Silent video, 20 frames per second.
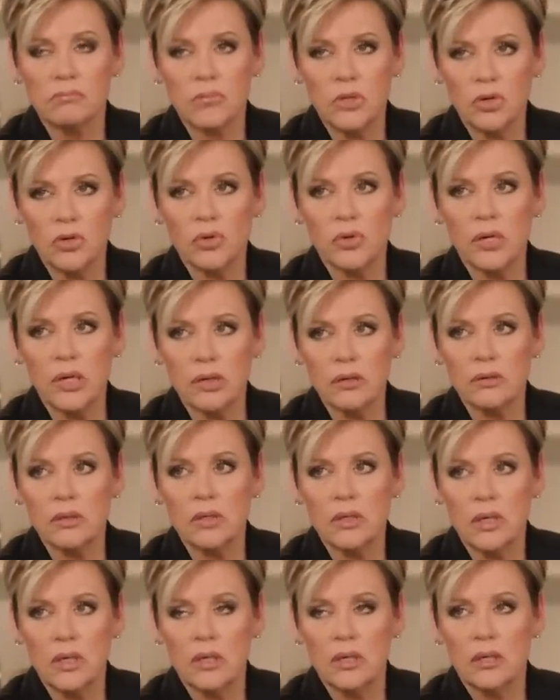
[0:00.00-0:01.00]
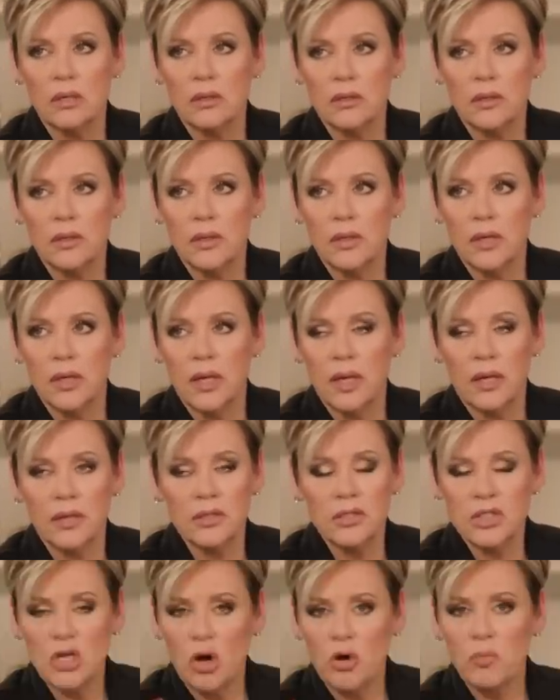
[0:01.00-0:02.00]
They'll quit.
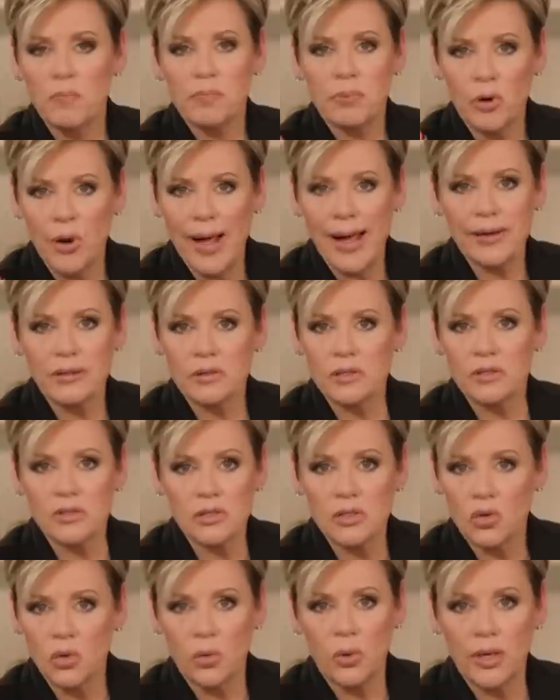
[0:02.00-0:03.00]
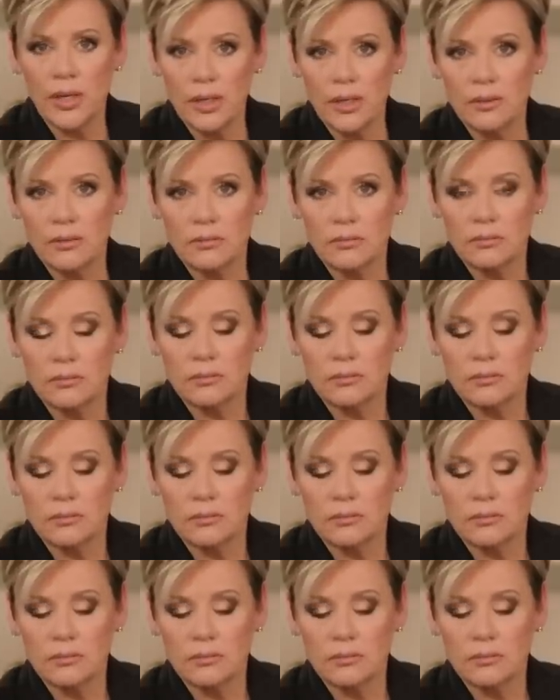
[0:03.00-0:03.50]
Don't practice quitting.